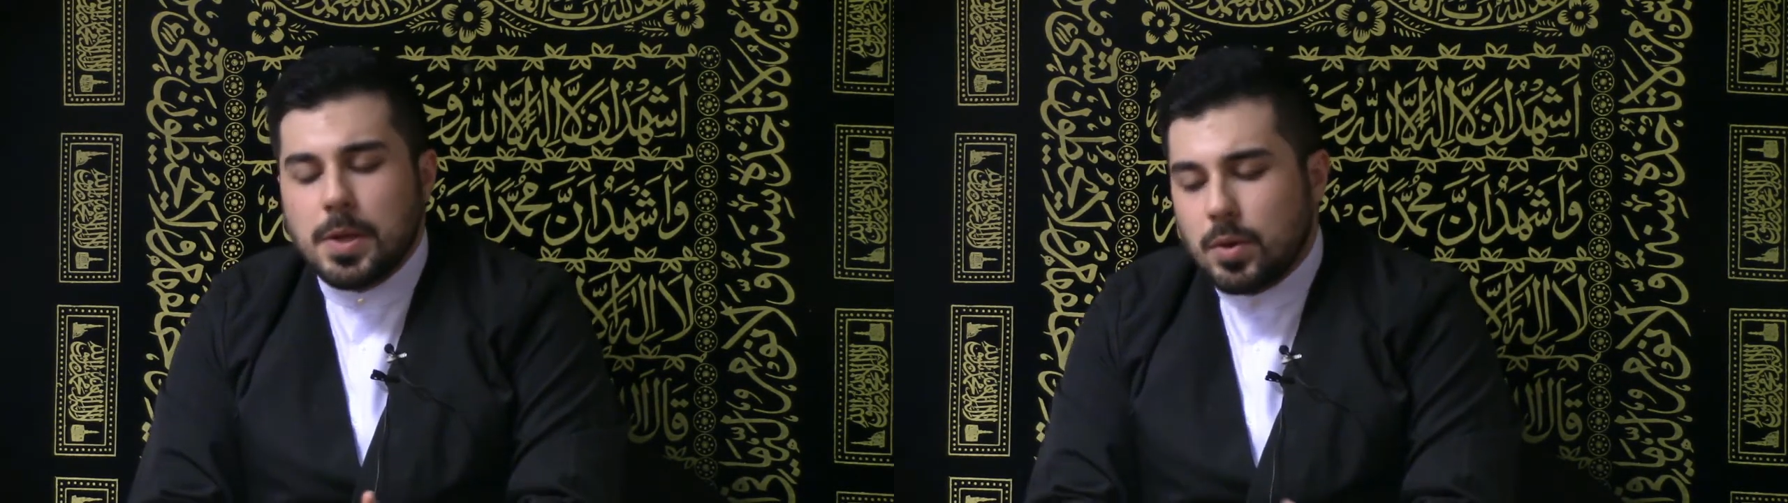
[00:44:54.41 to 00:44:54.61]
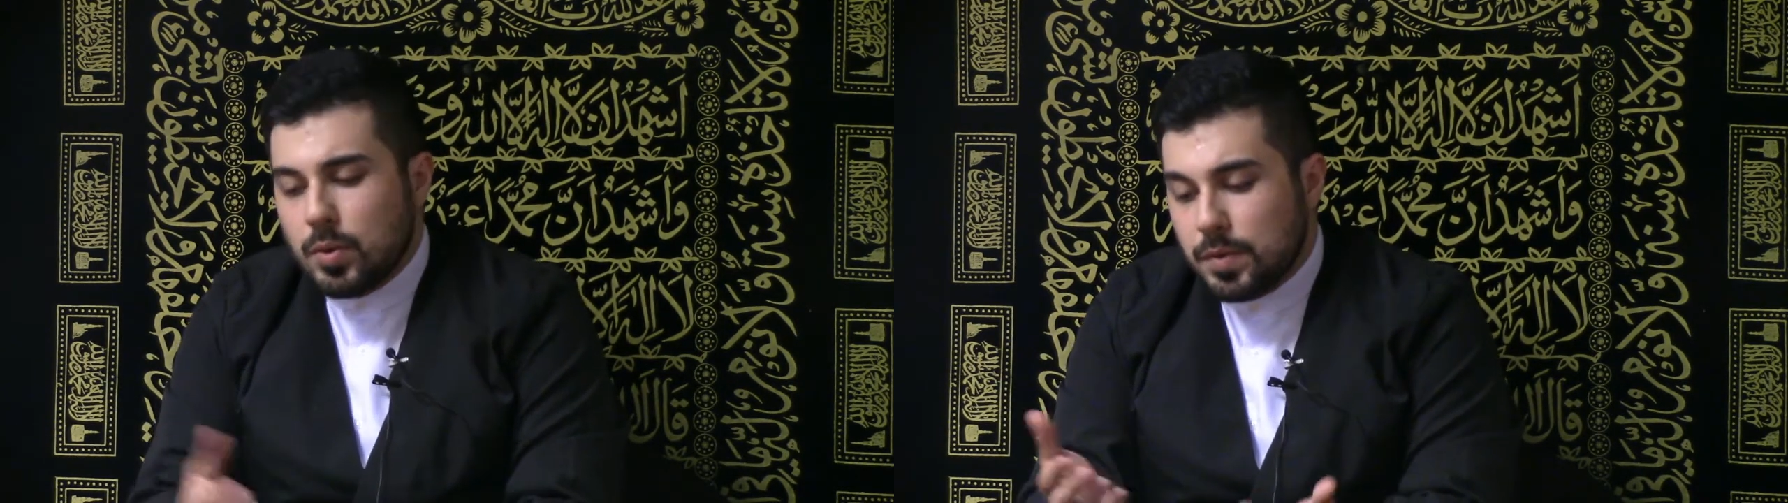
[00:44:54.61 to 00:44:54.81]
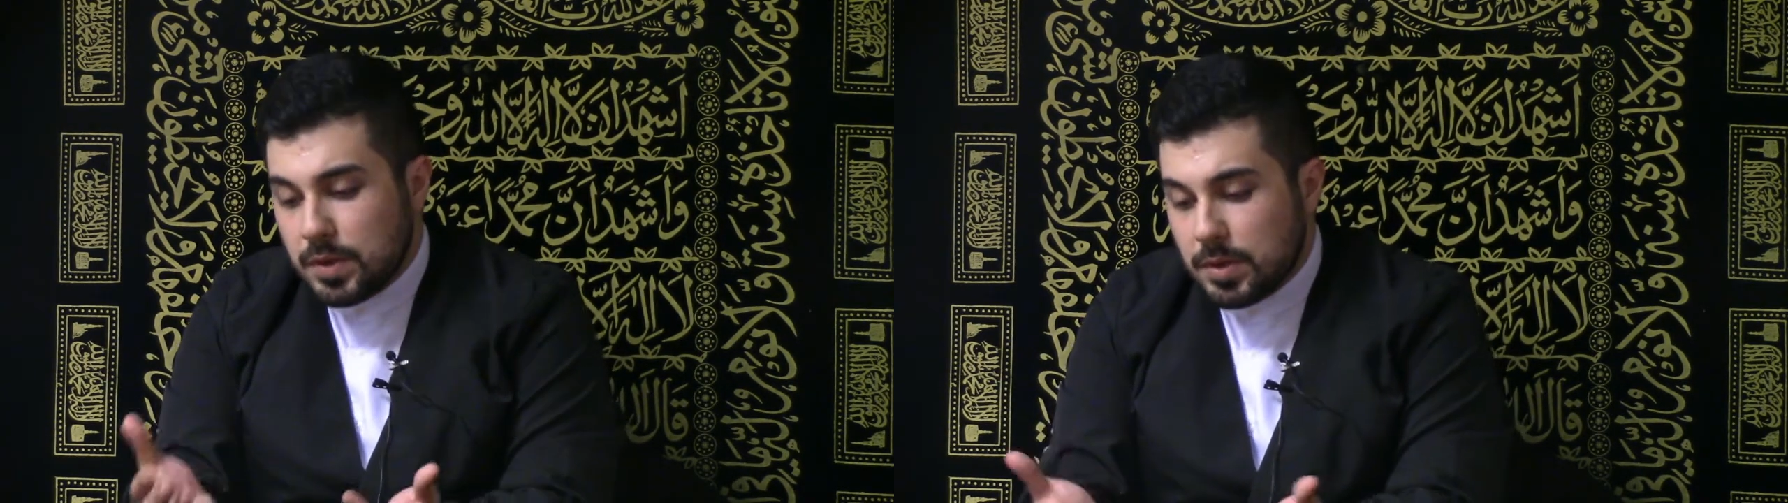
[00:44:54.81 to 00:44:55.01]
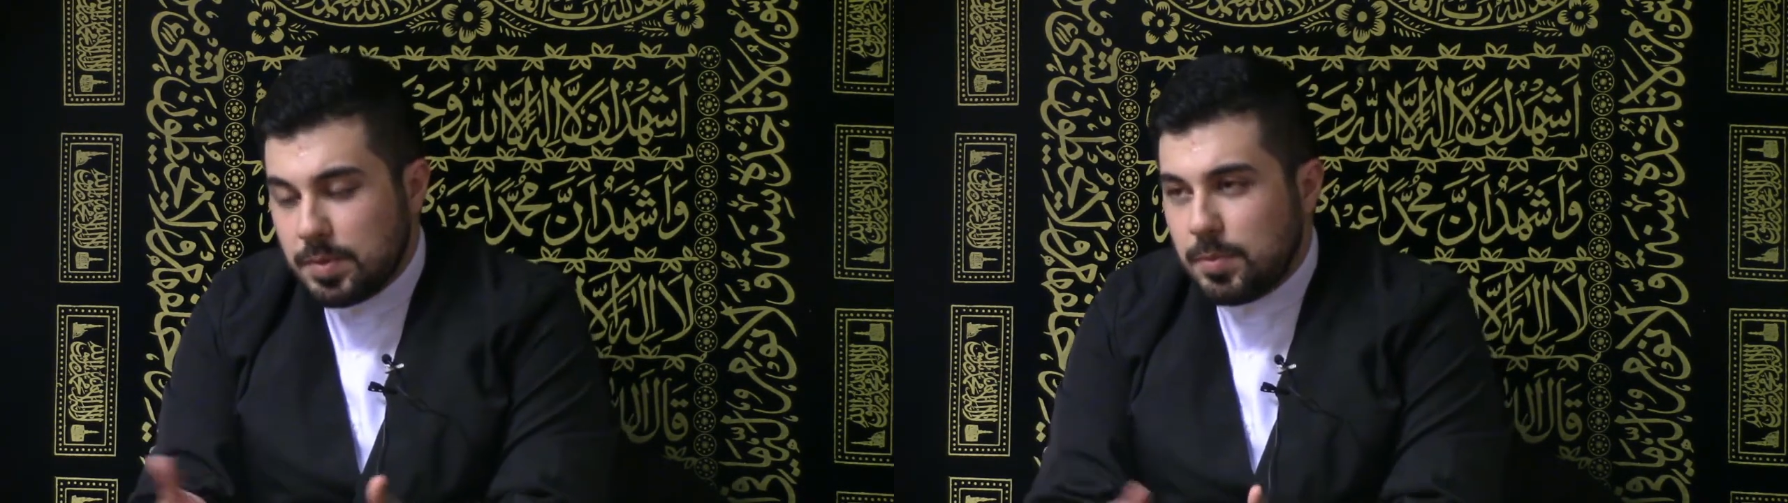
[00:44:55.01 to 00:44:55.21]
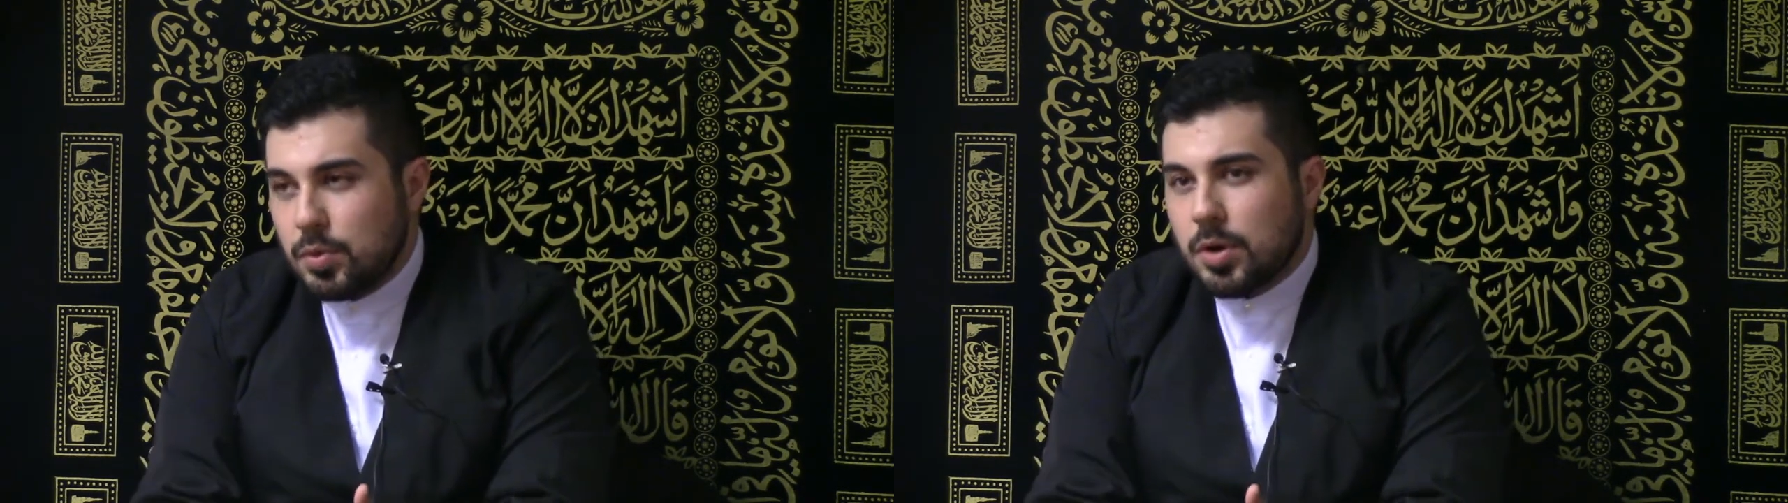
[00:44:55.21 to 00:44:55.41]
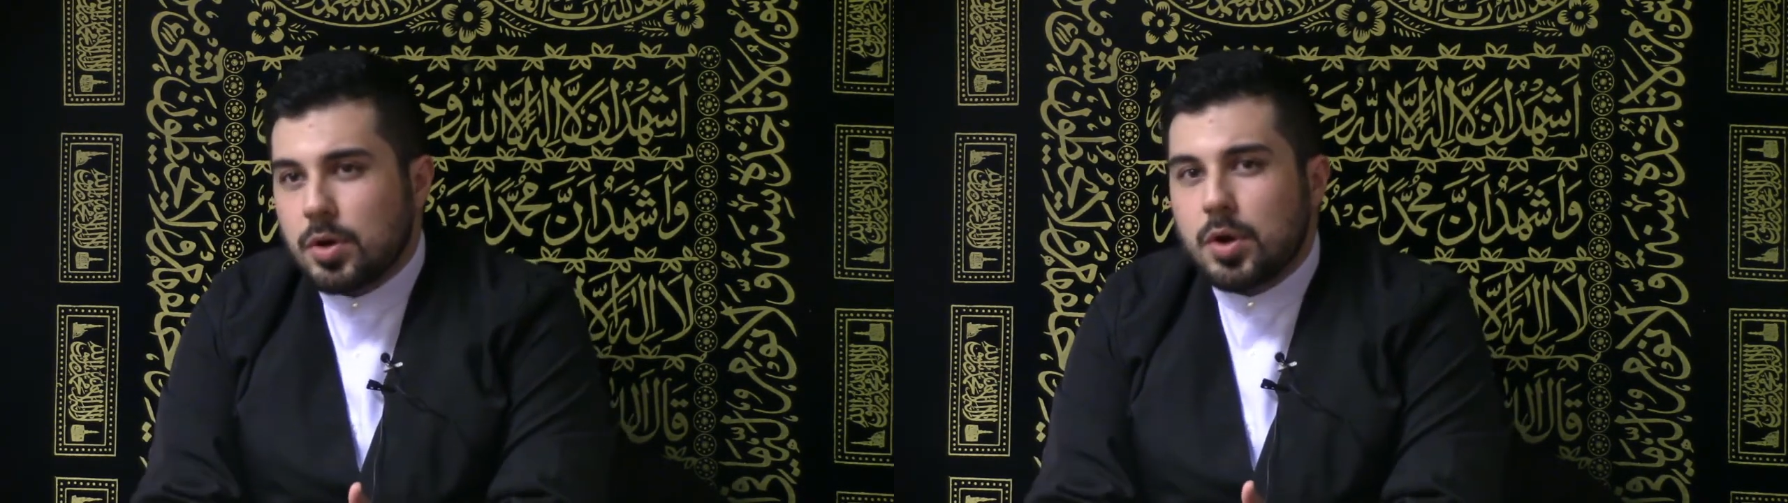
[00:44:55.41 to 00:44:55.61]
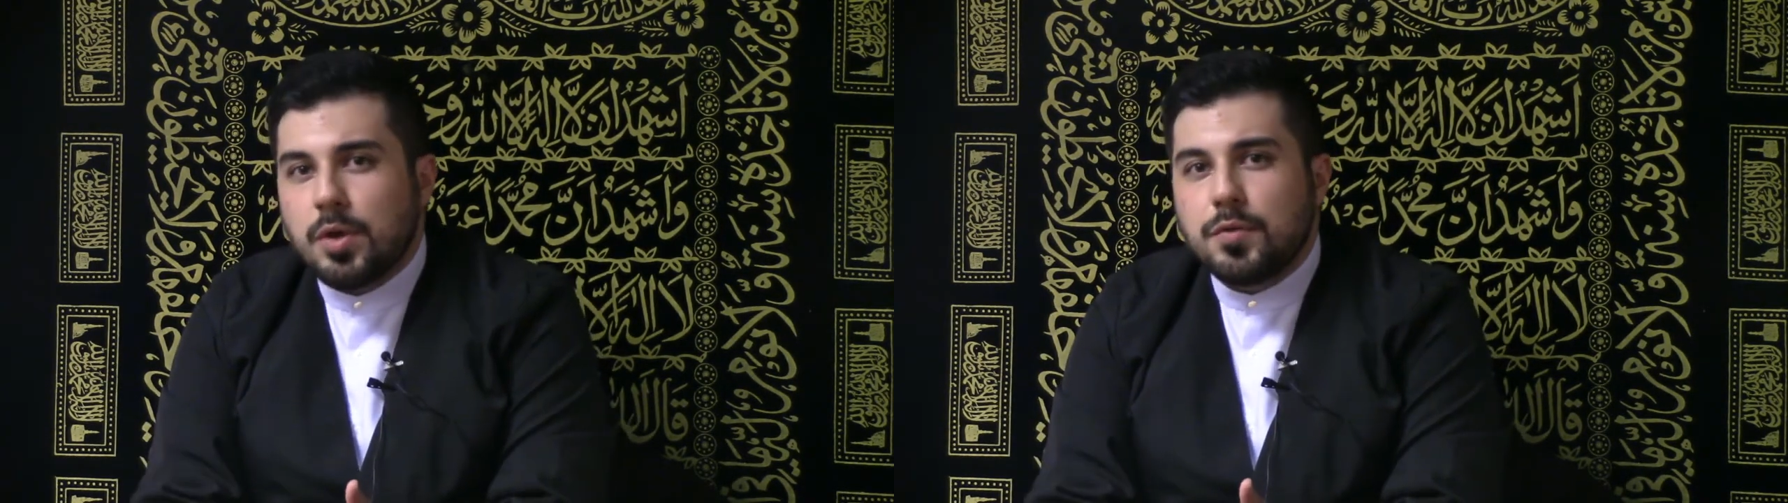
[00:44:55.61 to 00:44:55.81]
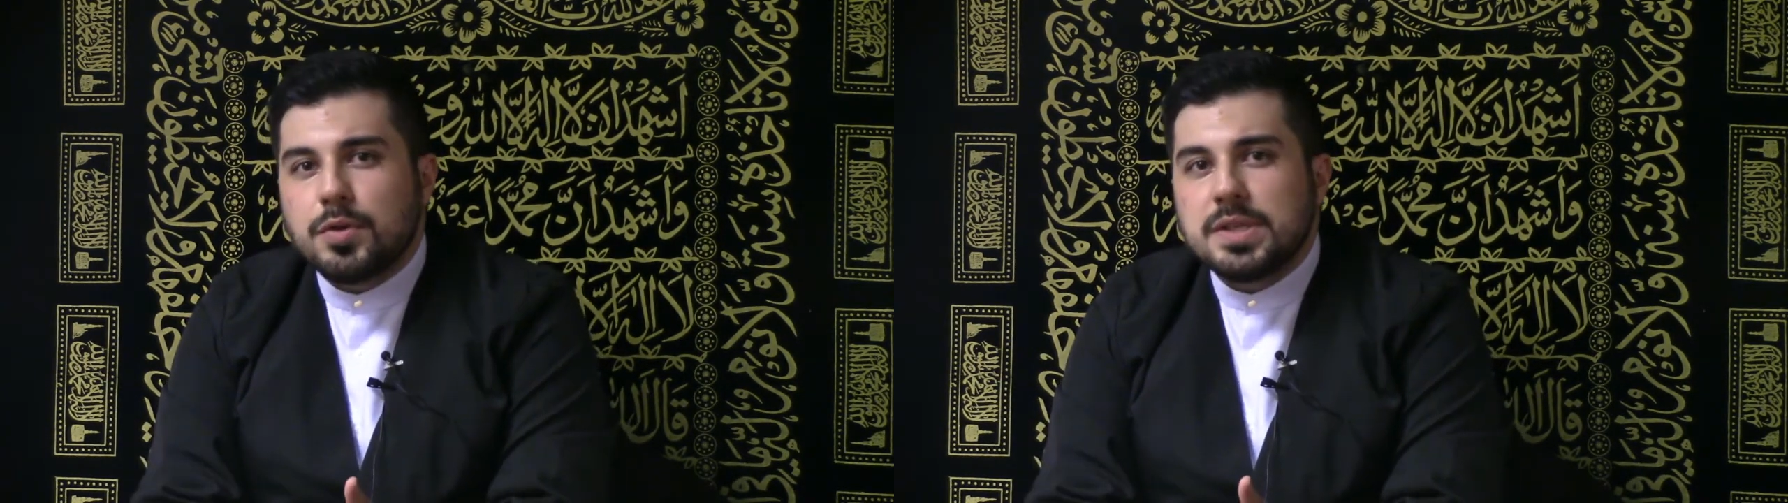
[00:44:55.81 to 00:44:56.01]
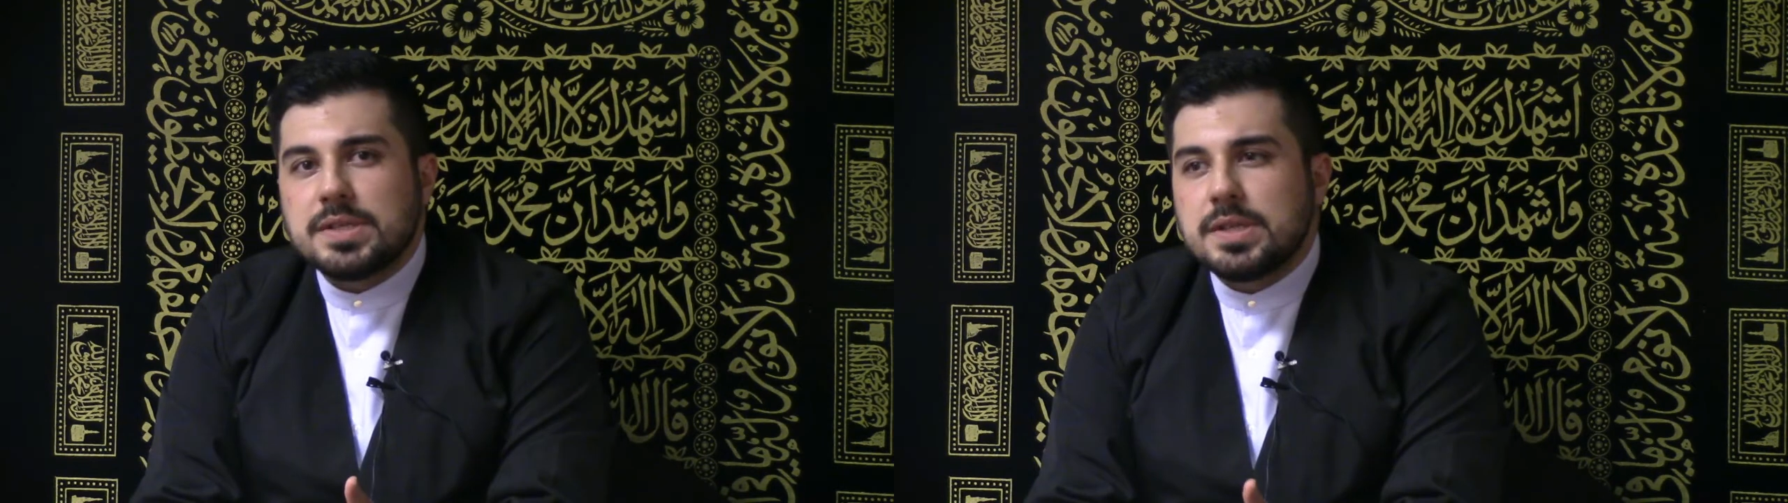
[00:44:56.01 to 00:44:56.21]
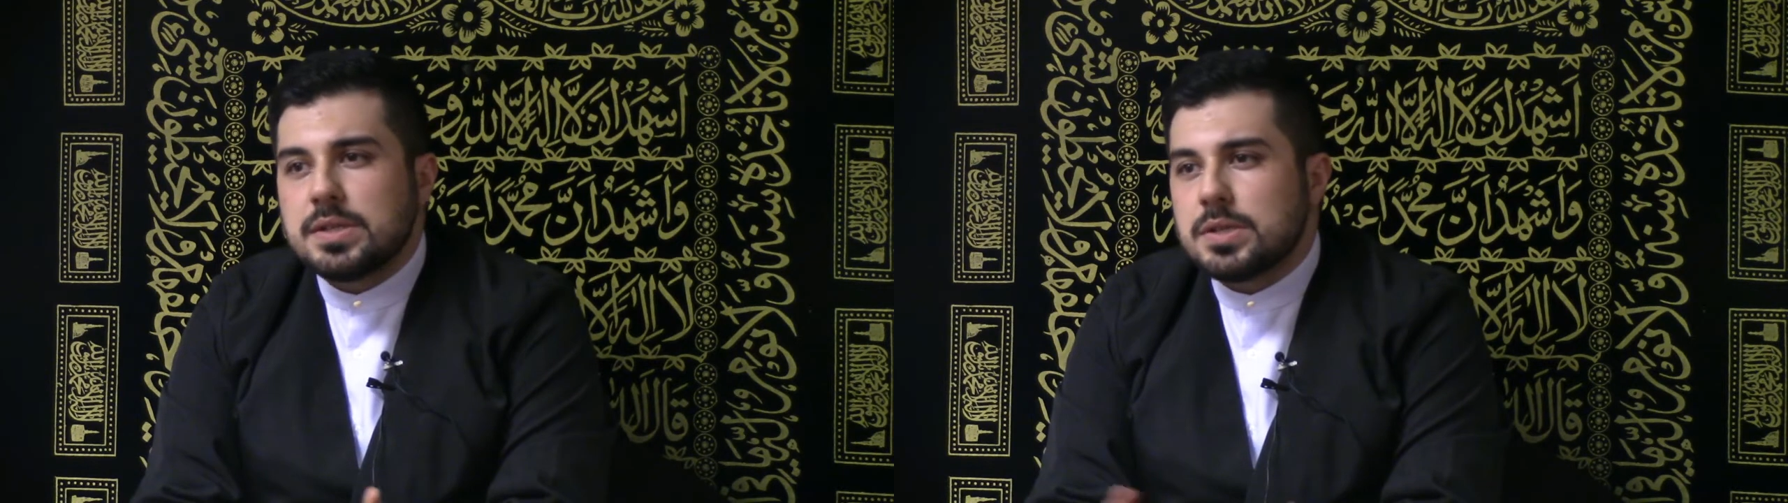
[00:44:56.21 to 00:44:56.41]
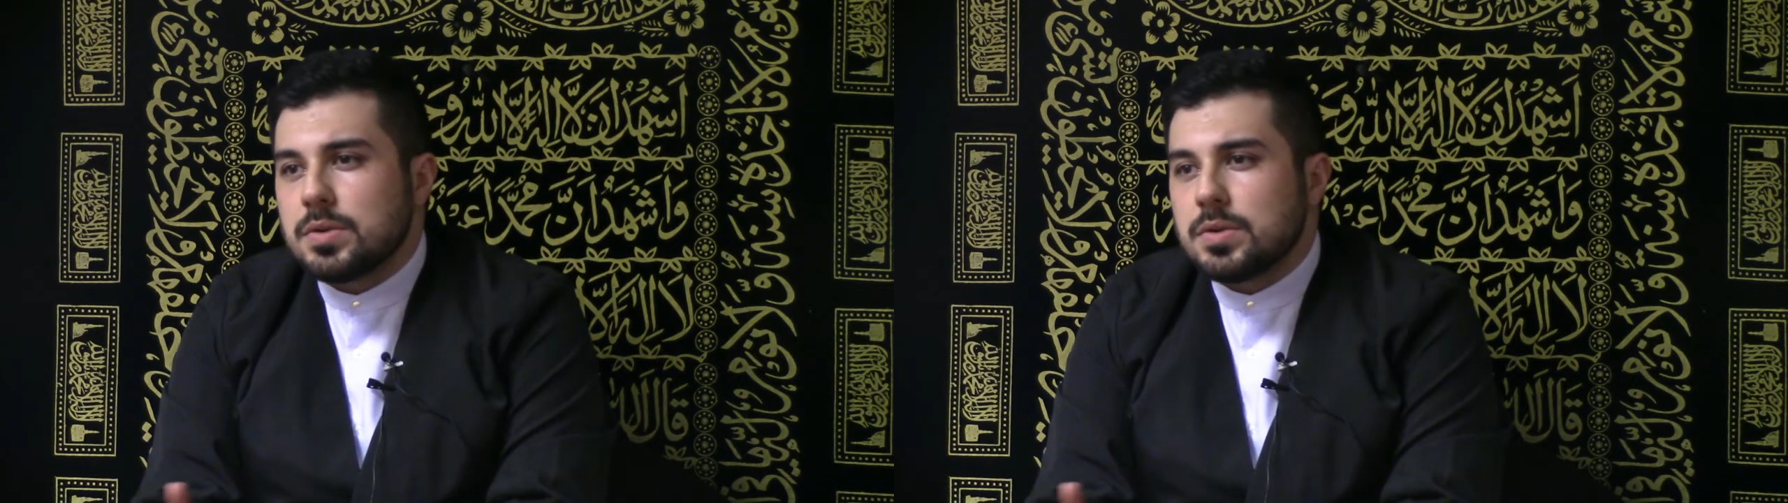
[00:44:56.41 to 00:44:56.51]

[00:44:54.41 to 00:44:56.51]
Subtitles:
all the people who are going through diseases,